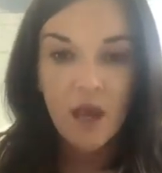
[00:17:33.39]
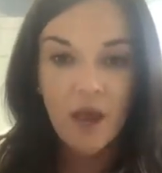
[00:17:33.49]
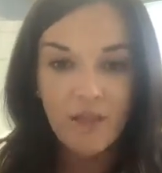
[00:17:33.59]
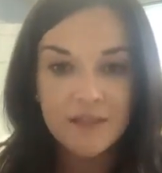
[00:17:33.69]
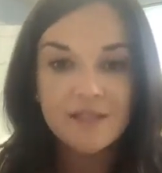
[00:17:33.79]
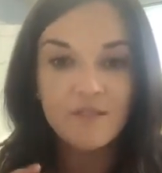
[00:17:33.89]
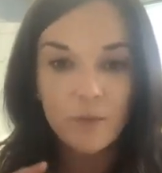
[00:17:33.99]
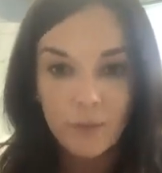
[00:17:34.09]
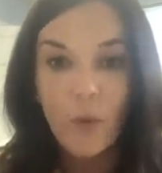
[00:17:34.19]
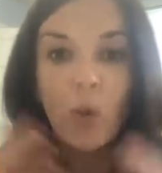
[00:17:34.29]
And that's
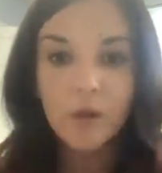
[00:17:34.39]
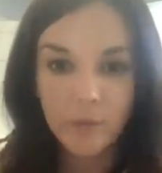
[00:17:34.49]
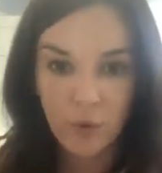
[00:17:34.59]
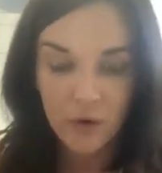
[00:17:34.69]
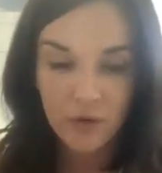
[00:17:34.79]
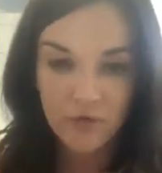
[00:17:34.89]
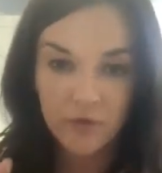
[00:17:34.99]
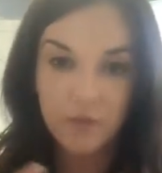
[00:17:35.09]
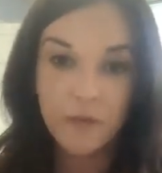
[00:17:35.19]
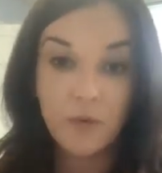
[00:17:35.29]
even more important
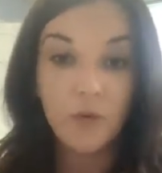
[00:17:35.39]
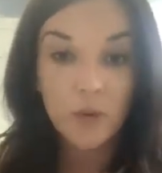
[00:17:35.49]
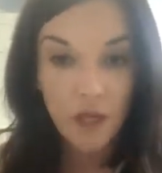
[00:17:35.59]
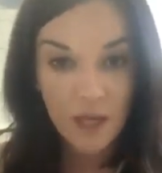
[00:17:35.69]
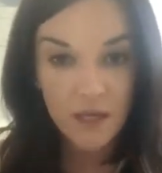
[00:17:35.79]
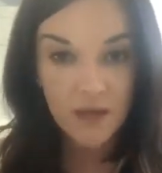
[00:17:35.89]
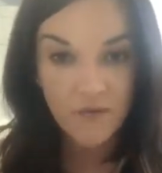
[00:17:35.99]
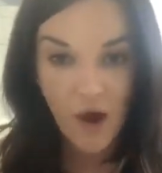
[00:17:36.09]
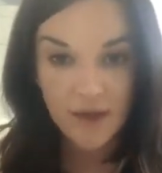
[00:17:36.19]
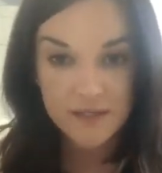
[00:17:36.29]
for the people who can get
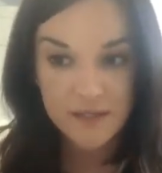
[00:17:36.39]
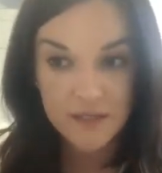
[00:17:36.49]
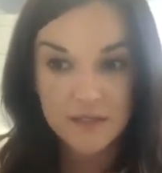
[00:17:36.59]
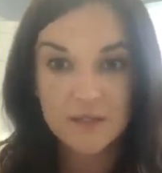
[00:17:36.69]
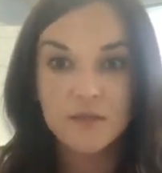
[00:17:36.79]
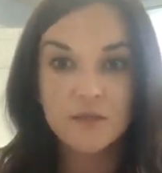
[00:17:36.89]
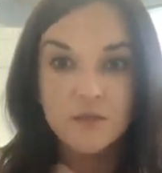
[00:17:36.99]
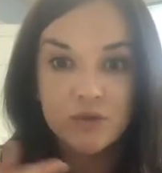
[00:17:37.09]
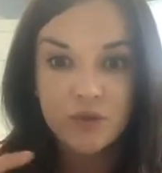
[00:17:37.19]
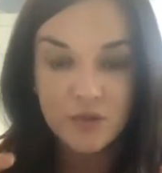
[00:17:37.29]
vaccines
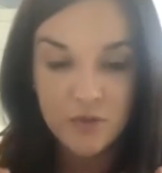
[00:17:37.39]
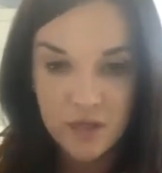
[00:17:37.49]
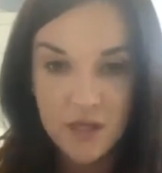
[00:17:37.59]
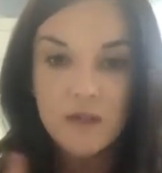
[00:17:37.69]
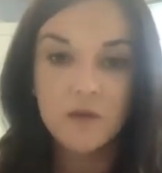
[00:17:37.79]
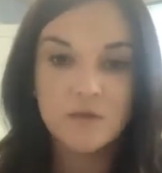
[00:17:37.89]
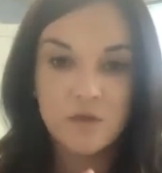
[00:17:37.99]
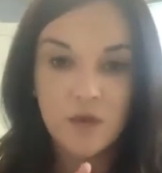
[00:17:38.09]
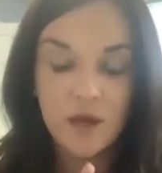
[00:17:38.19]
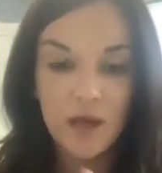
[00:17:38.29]
to get those,
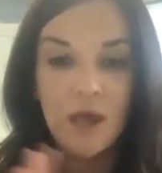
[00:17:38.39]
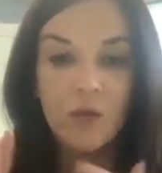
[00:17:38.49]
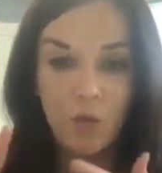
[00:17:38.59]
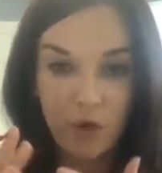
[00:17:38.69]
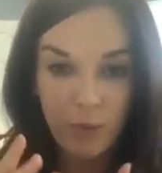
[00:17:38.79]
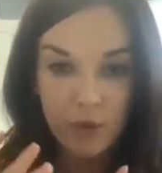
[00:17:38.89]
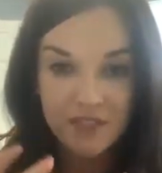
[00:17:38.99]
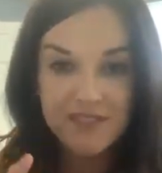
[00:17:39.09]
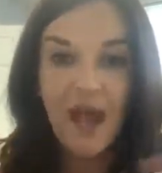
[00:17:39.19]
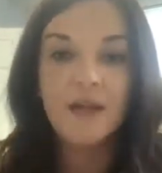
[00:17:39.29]
so that, again, we're
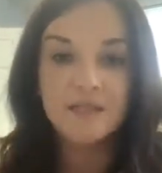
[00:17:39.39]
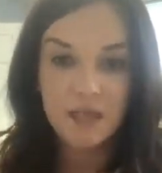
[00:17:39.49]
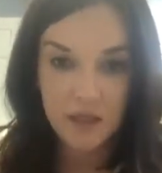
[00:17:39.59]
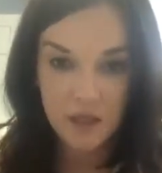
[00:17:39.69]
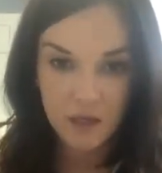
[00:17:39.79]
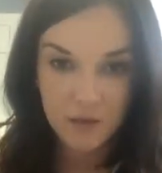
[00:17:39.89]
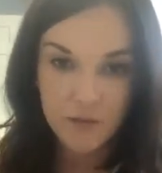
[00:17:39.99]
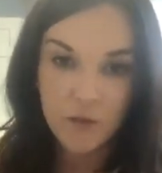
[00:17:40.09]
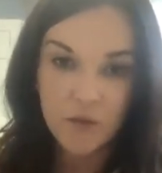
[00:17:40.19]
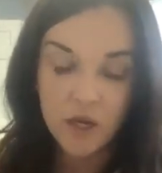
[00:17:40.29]
protecting the
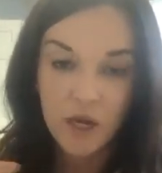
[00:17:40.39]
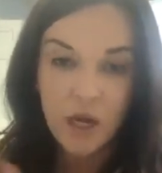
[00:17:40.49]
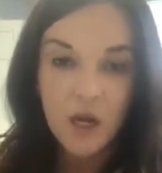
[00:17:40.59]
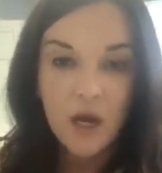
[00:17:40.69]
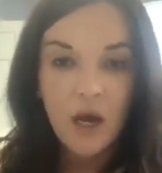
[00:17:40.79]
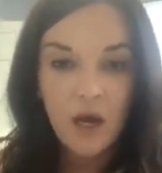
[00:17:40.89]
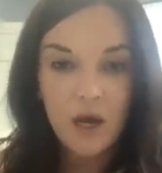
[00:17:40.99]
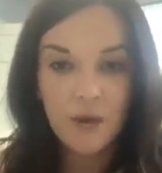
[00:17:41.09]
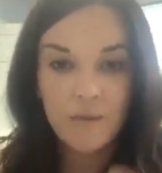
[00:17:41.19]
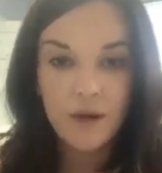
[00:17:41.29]
community.
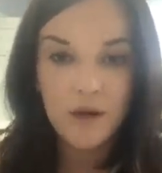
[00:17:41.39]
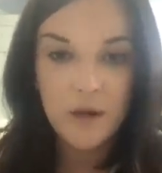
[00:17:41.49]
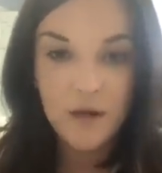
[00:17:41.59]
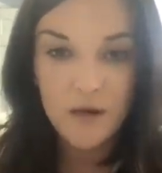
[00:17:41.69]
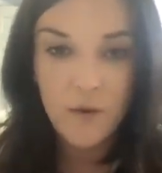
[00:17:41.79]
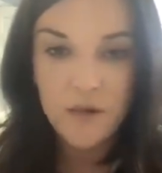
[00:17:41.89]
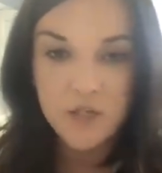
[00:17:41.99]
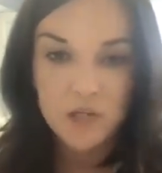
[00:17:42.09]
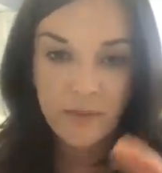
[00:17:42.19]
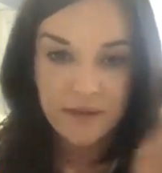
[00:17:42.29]
Again, I know I
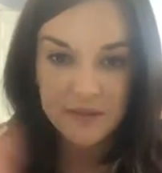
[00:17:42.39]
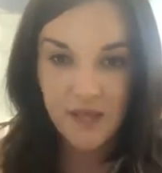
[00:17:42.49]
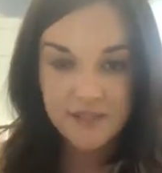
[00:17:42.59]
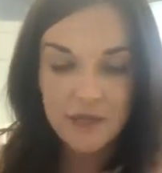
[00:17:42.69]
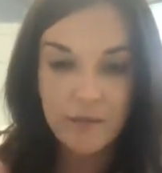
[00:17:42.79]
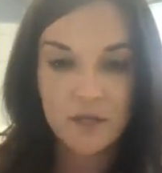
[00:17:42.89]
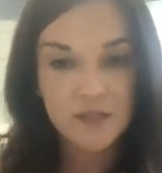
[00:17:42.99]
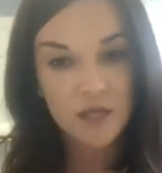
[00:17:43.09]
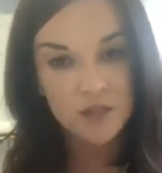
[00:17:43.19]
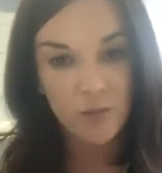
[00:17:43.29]
talked about this last time, but
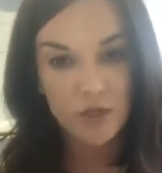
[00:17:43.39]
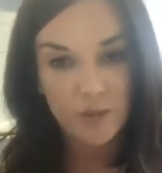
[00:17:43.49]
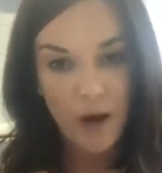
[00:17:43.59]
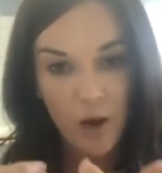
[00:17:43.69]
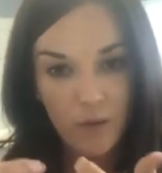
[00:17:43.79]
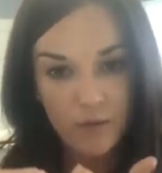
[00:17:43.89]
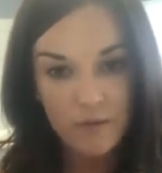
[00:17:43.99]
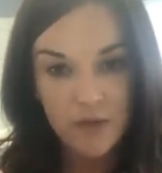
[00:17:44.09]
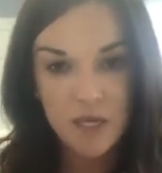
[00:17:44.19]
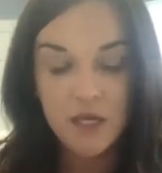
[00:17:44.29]
it's not so much about
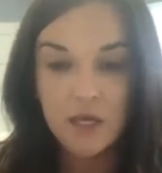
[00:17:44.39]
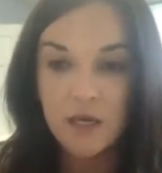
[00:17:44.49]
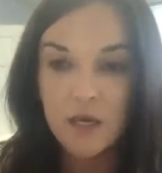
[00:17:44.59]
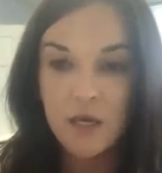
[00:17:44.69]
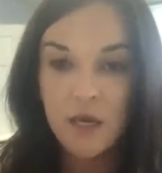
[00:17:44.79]
me